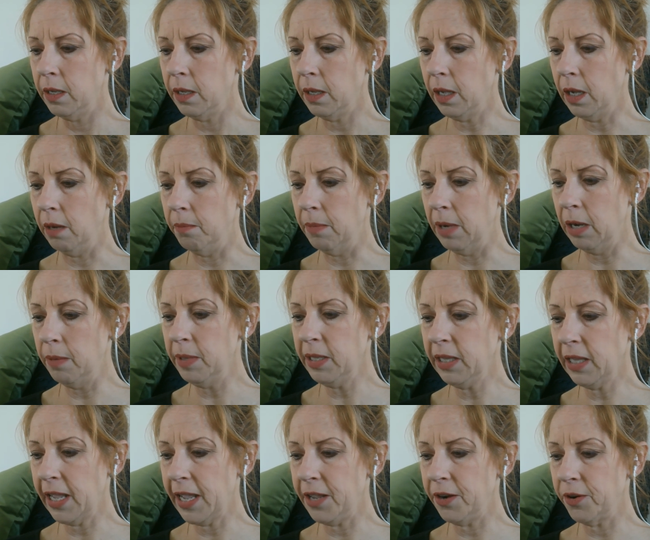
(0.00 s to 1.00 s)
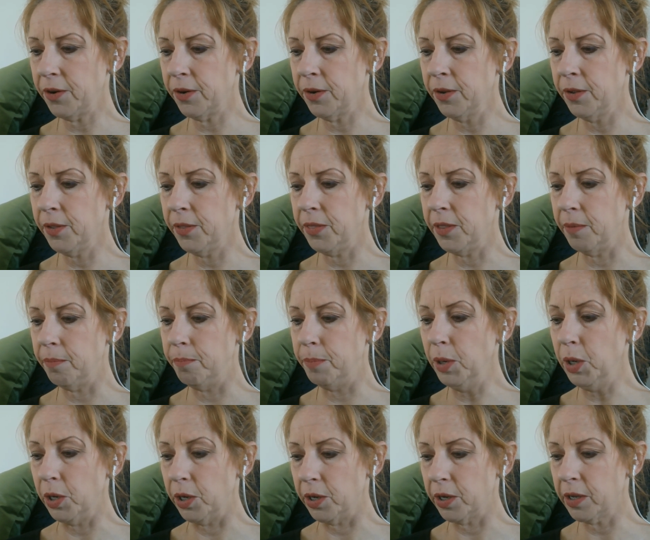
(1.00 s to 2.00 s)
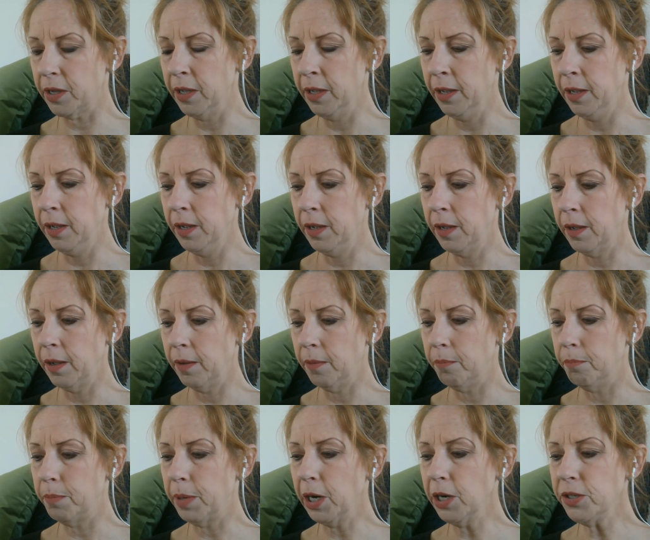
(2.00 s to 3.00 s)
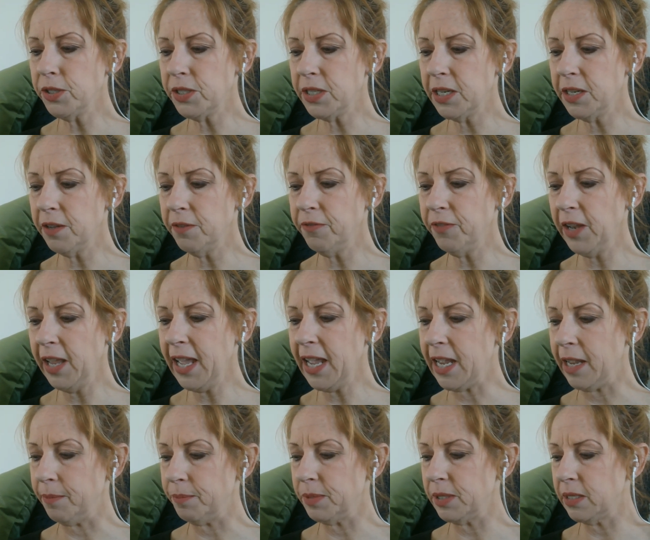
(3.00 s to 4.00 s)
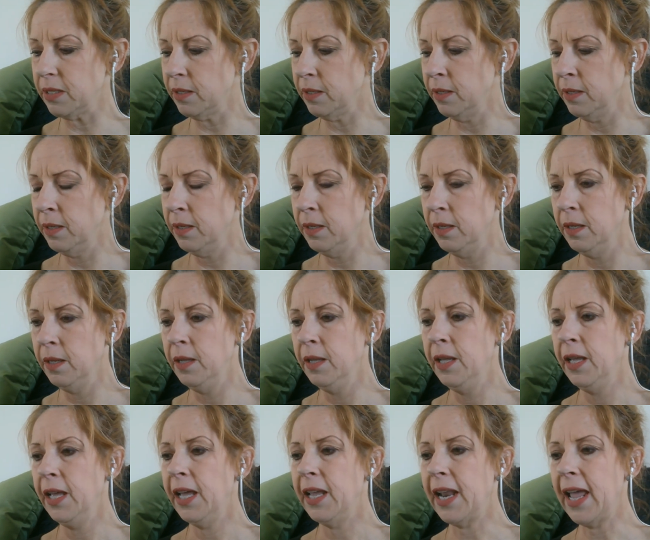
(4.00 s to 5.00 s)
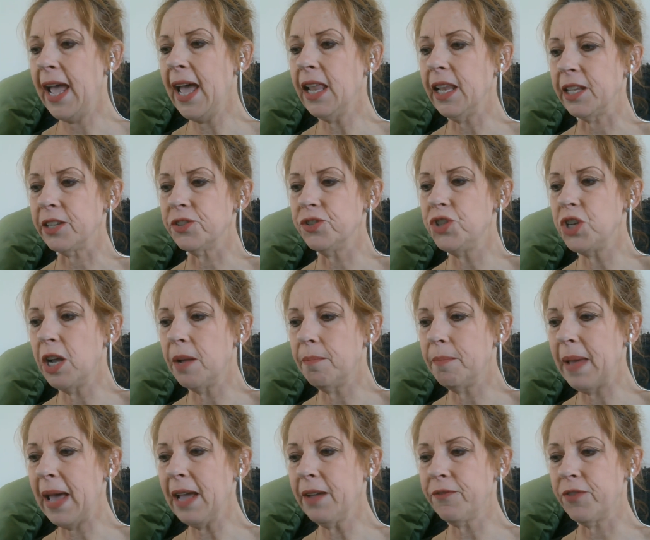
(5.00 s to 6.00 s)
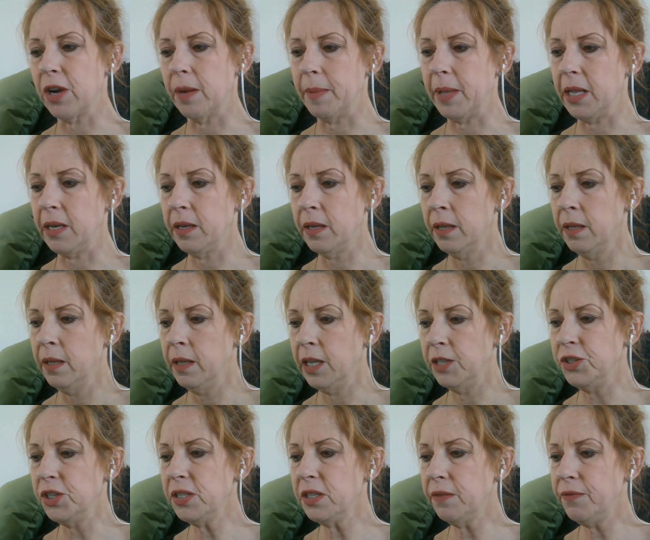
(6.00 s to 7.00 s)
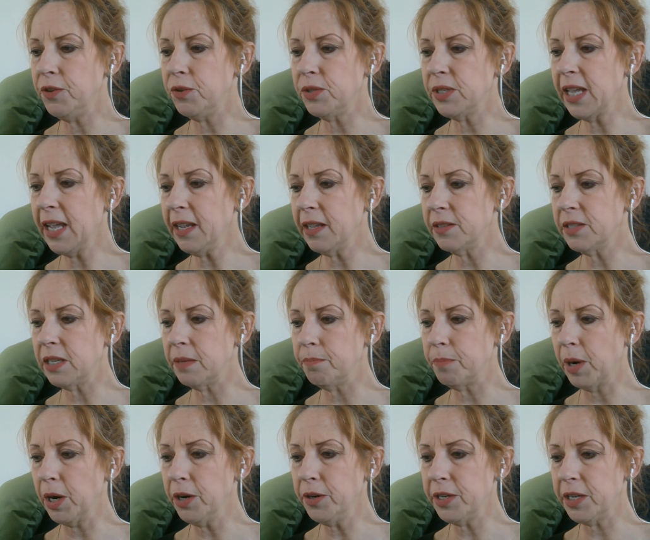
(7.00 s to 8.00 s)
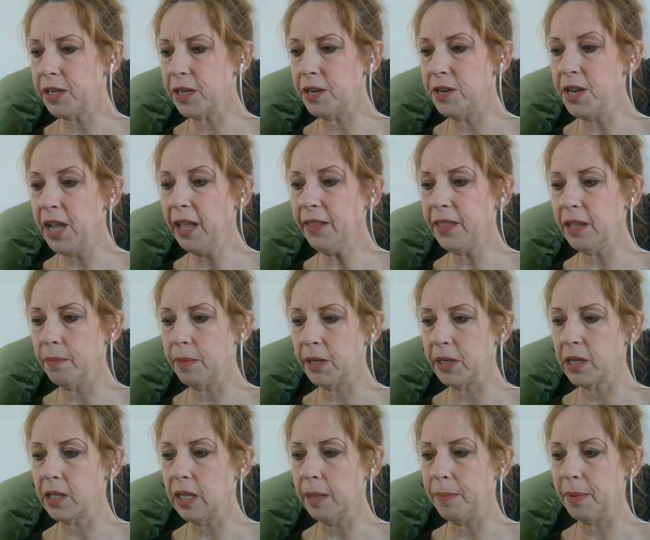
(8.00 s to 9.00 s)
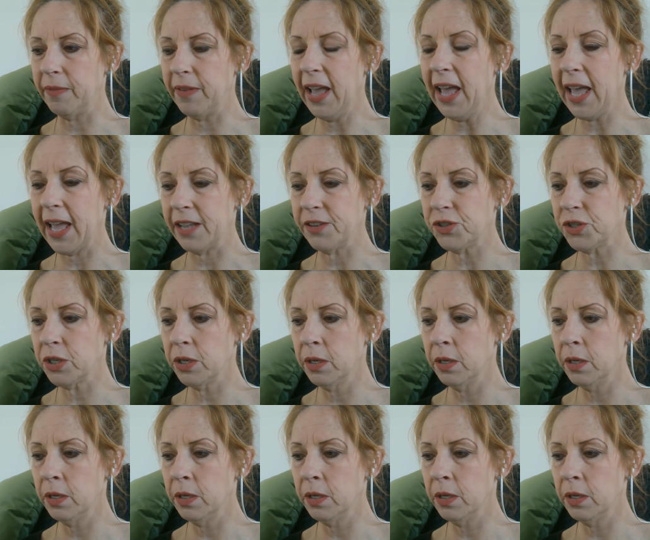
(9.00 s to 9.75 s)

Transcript: A moment later, the book burst into flames, and Alex jumped back from it. In just a few seconds, it burned into nothing but a clump of ash.